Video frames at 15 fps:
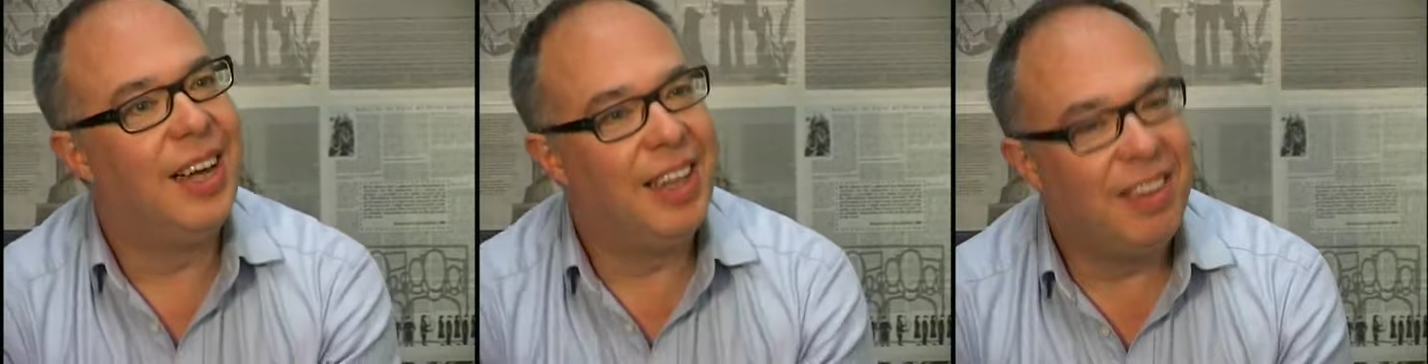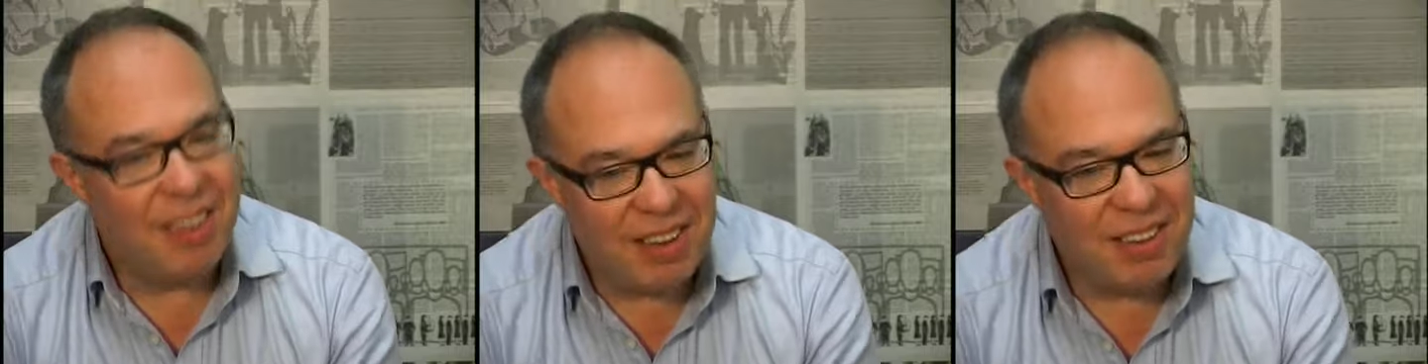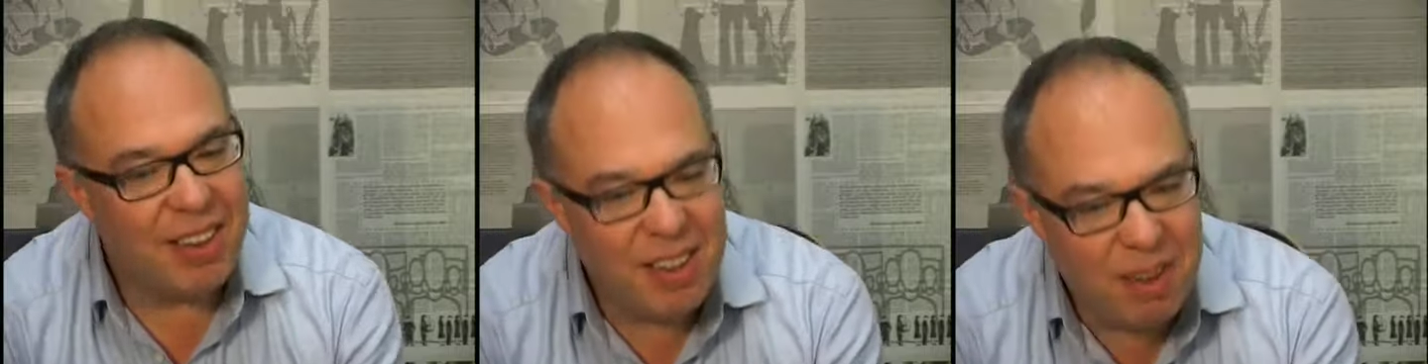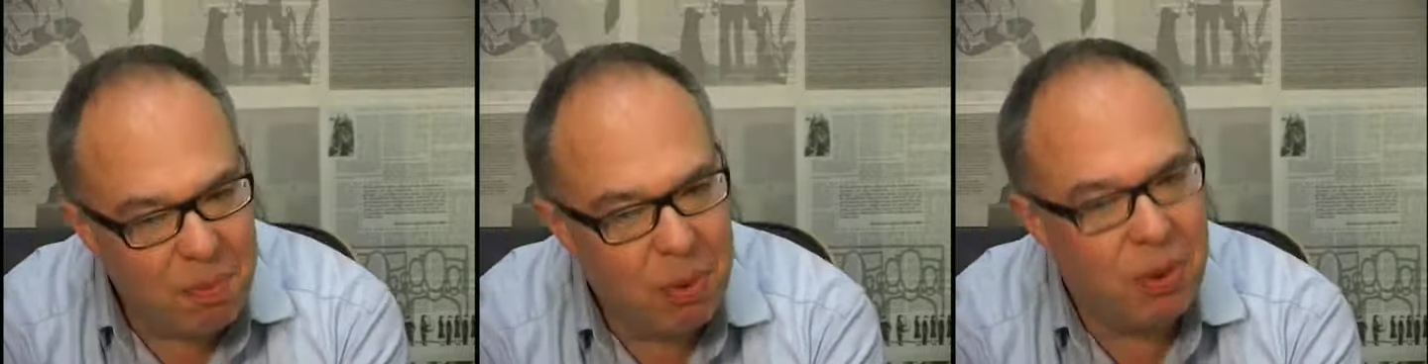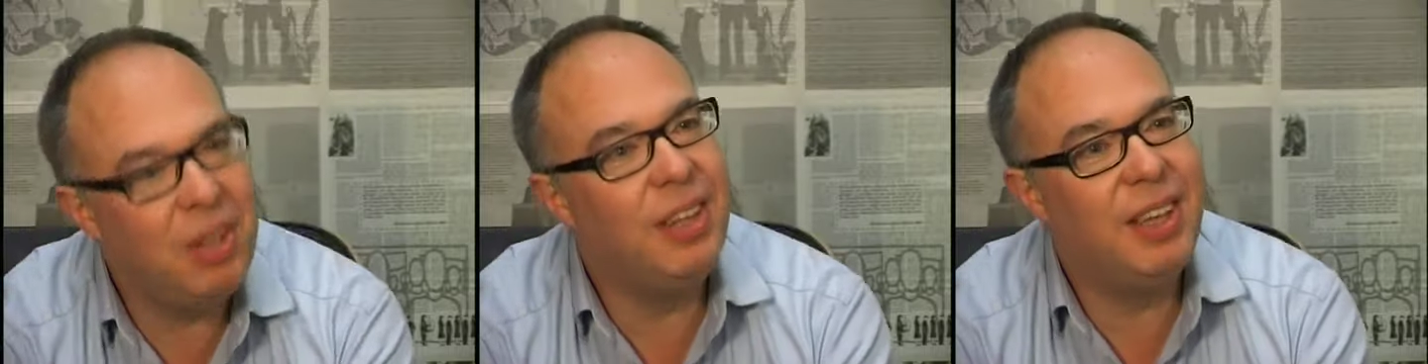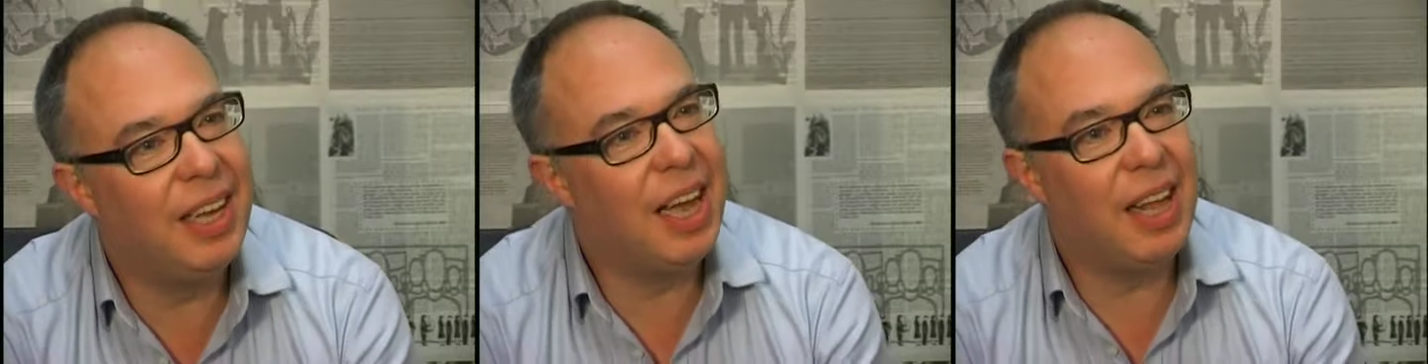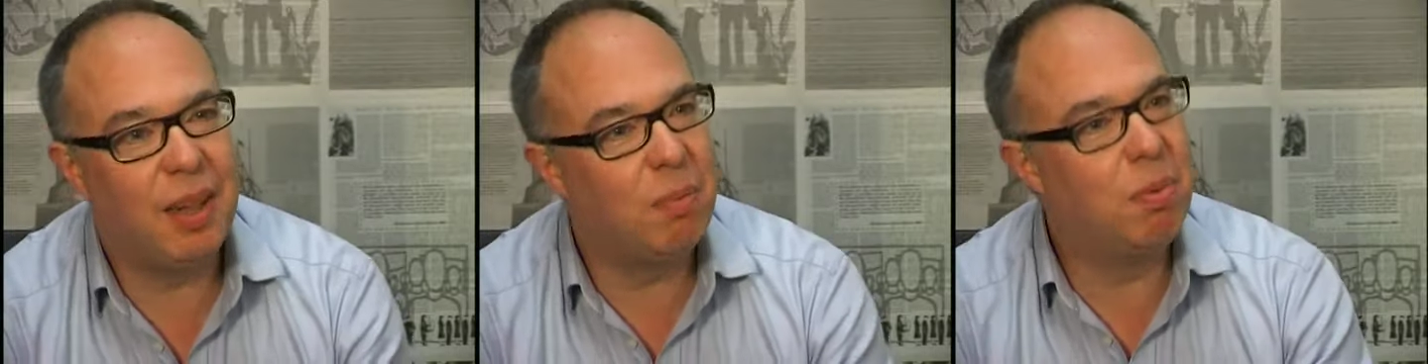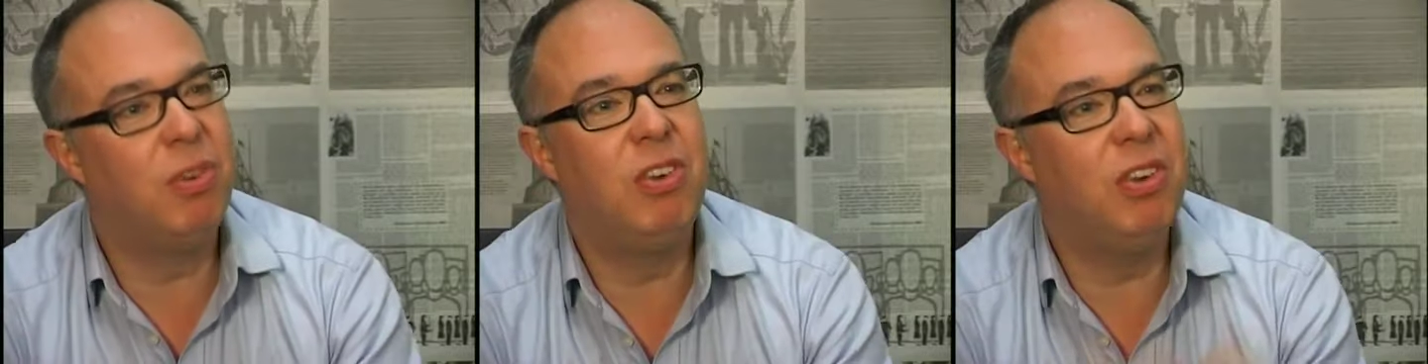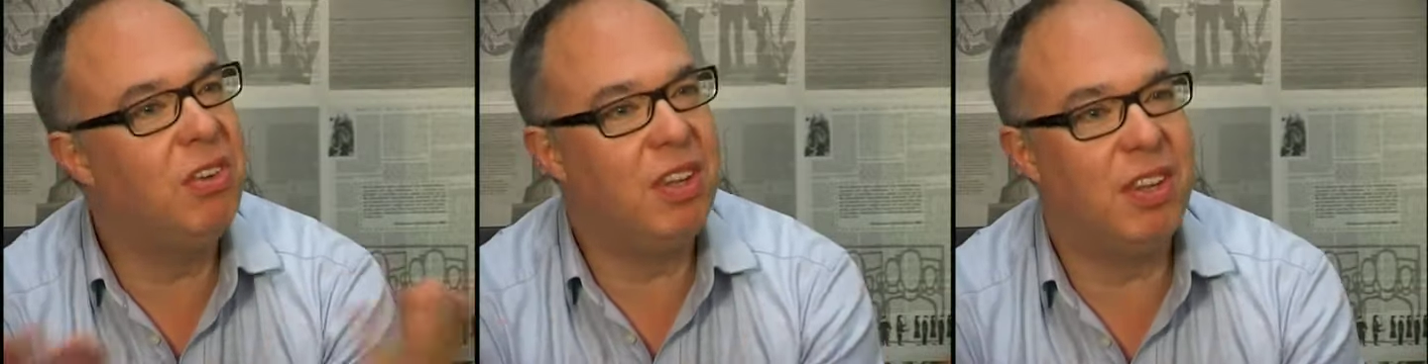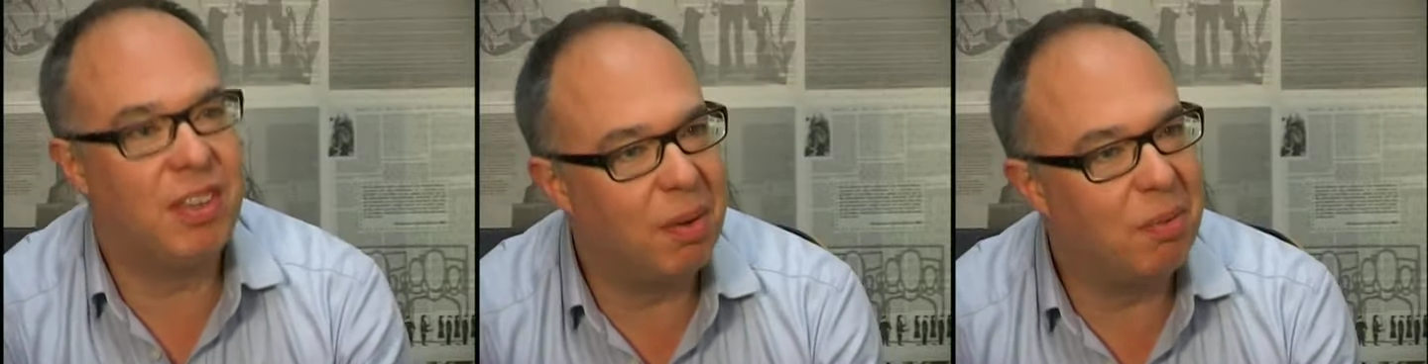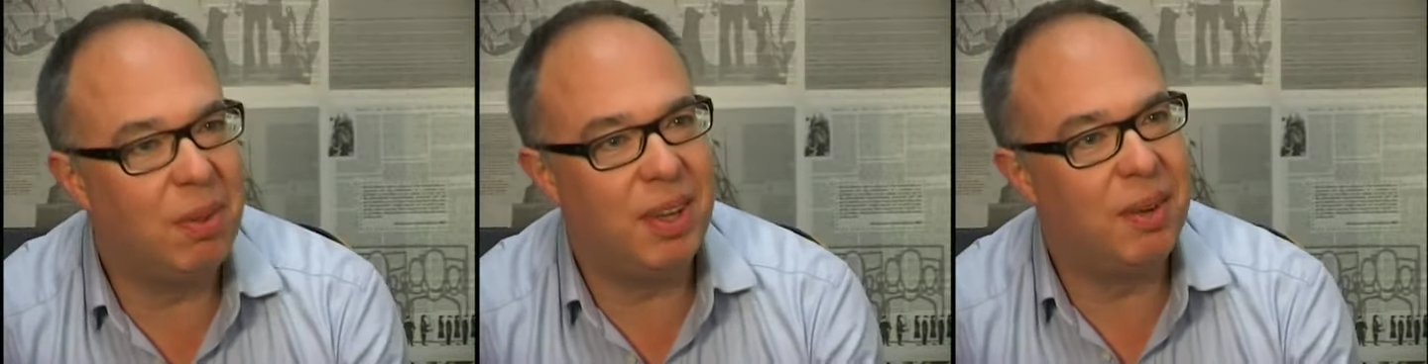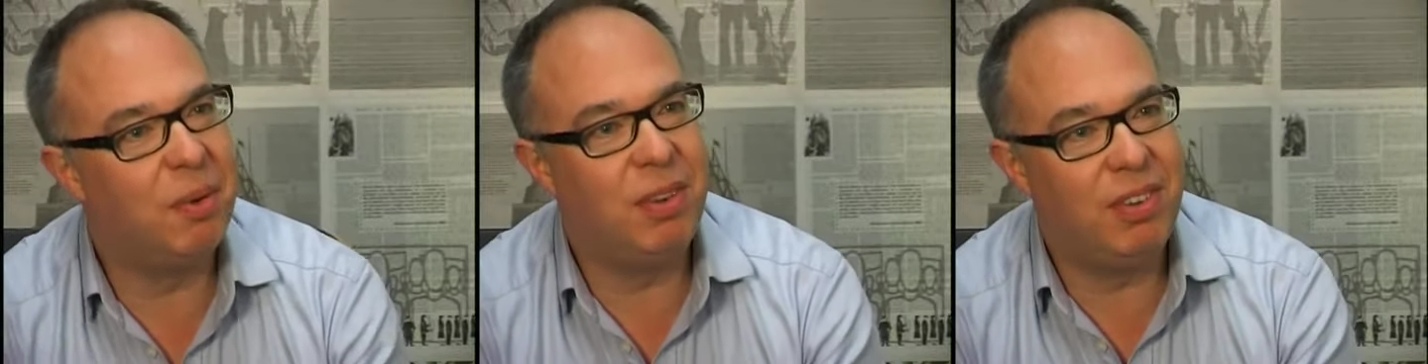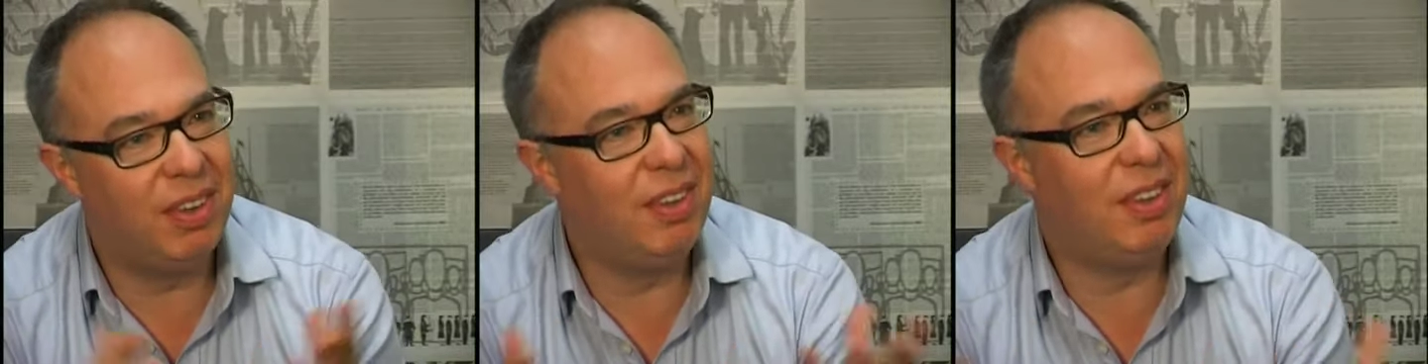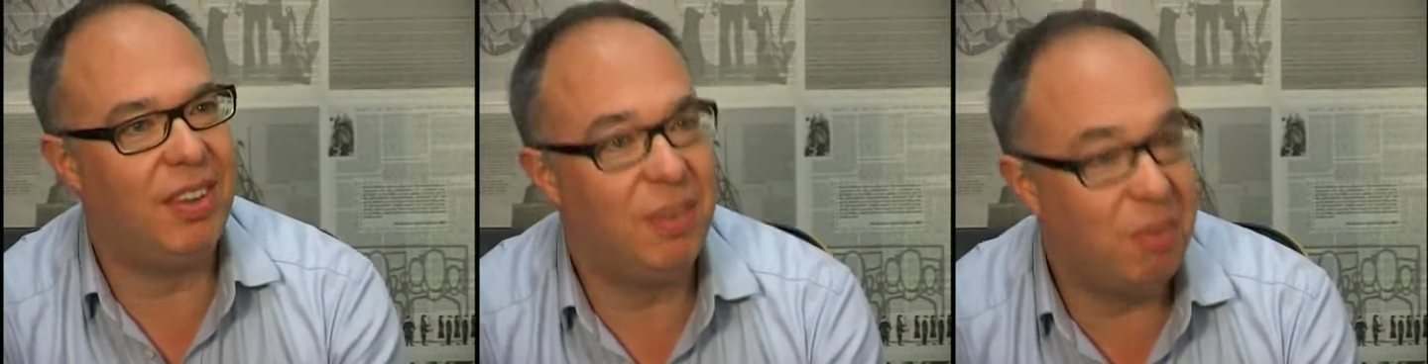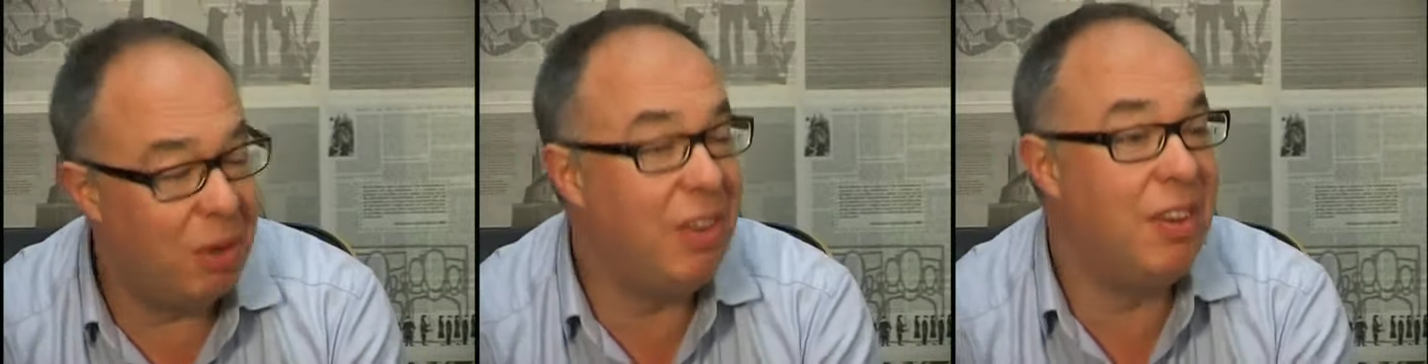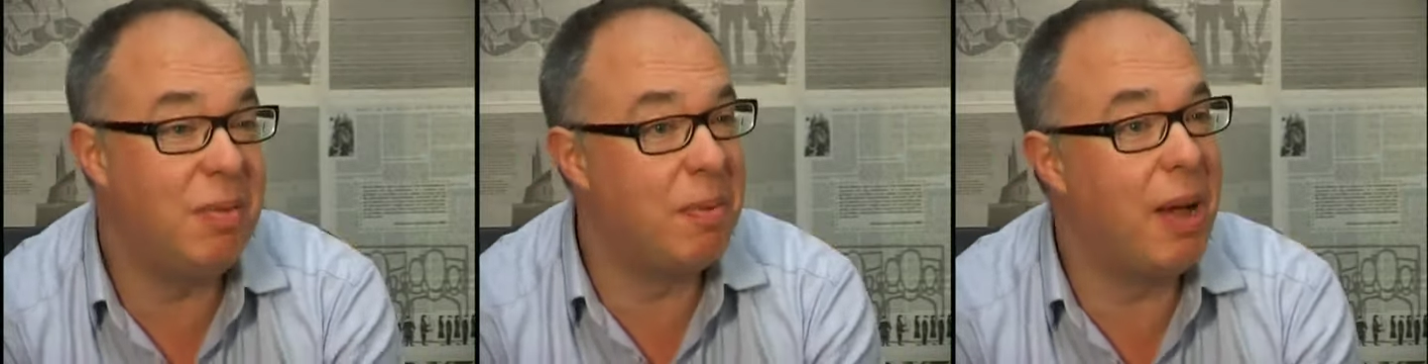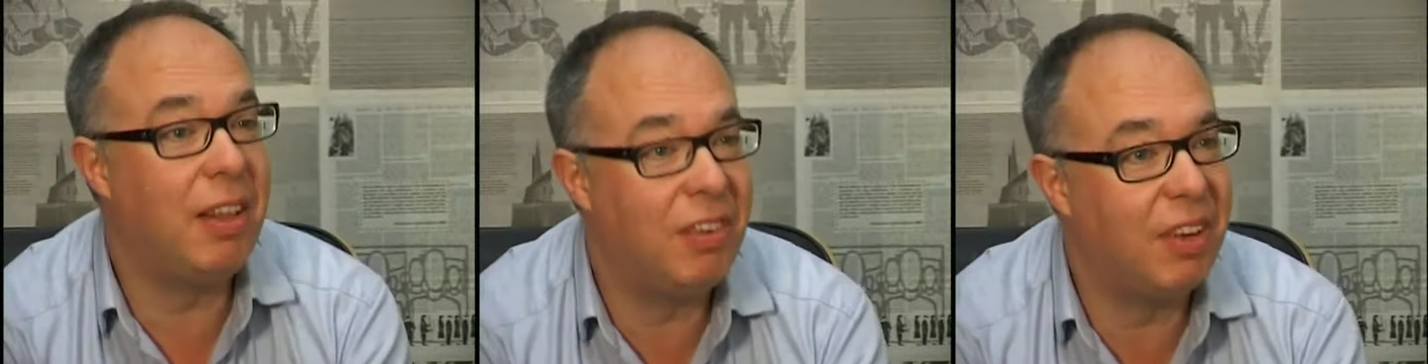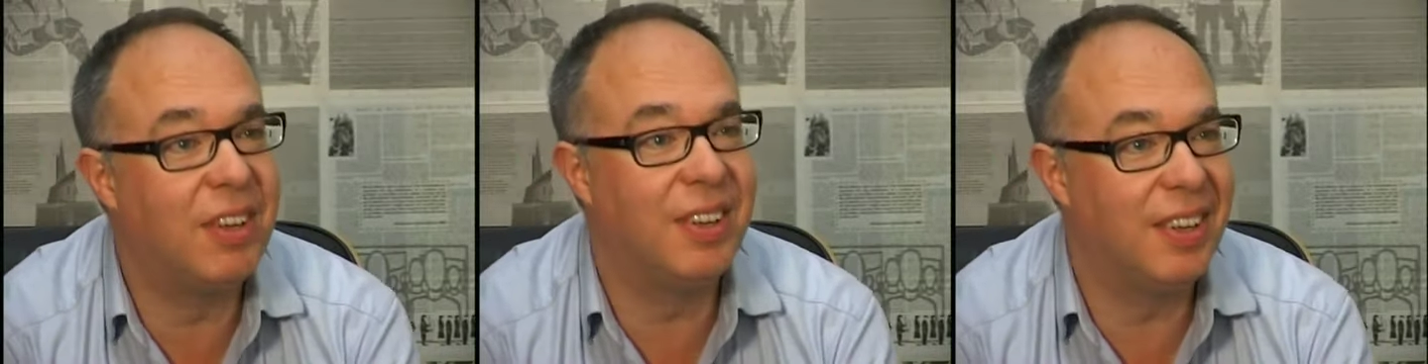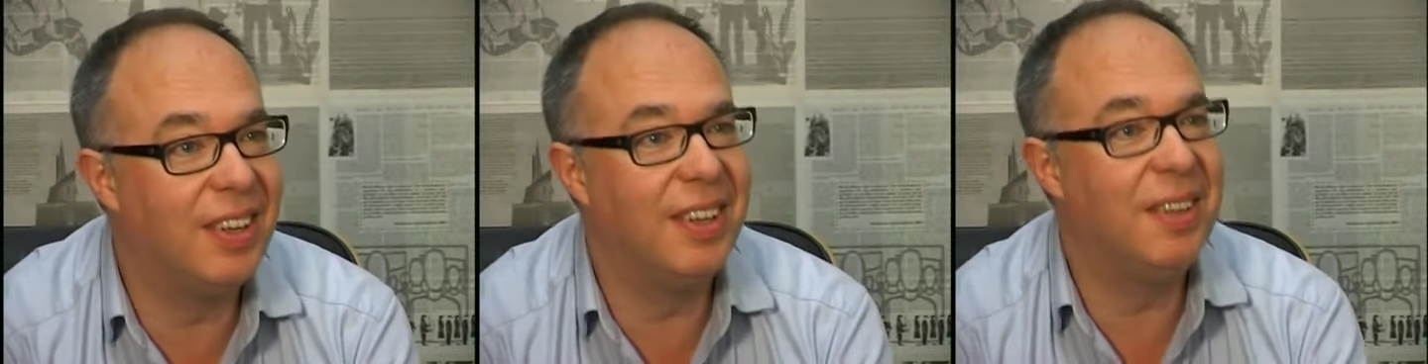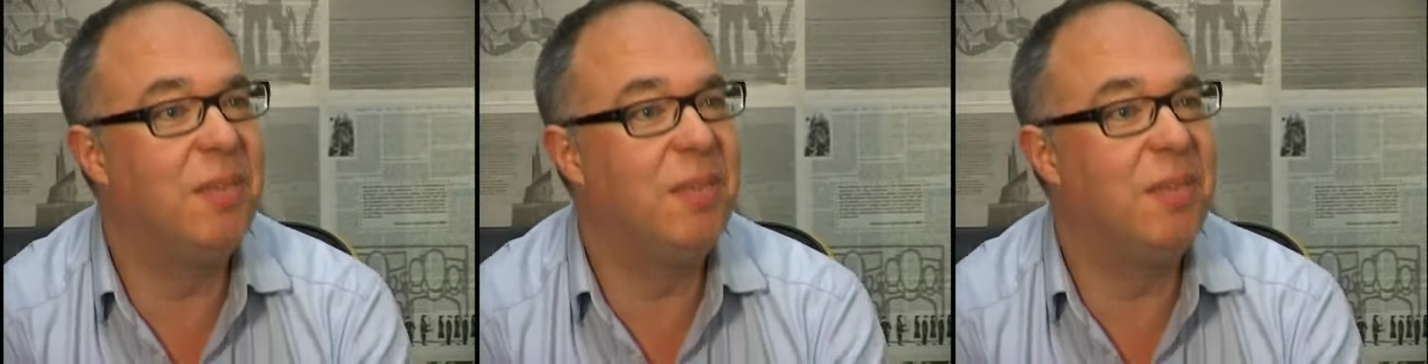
and says that this putting together produces something which is magical,